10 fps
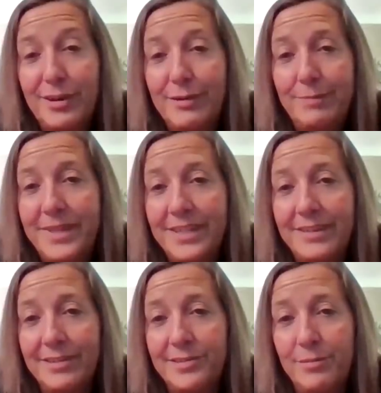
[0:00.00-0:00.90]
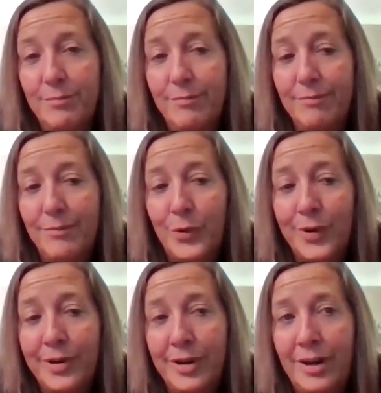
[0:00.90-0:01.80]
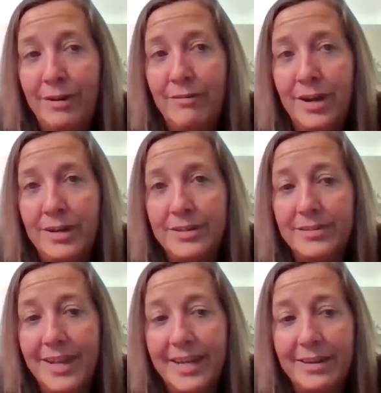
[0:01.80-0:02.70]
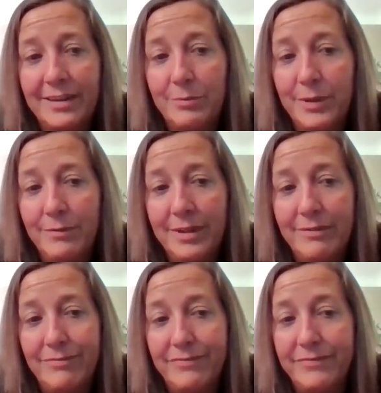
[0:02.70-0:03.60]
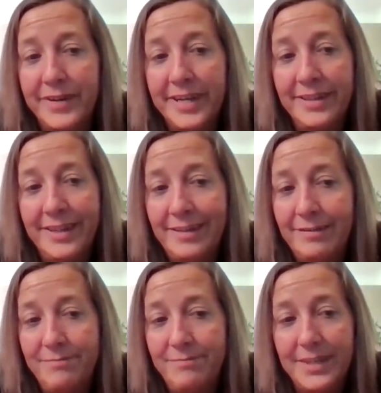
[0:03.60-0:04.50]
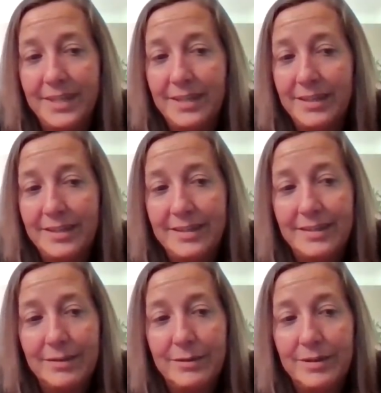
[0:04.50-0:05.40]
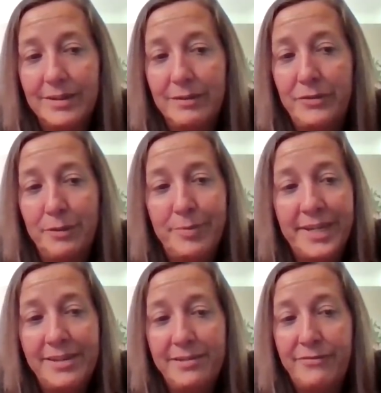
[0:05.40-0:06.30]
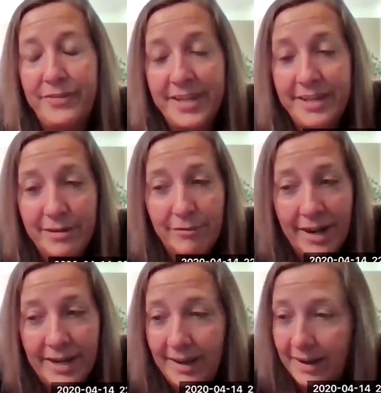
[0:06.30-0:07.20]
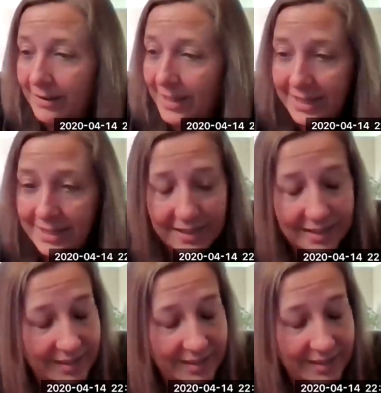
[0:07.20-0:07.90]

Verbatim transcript: hope that there's more of us. Like when we finally, if they're being defeated right now, like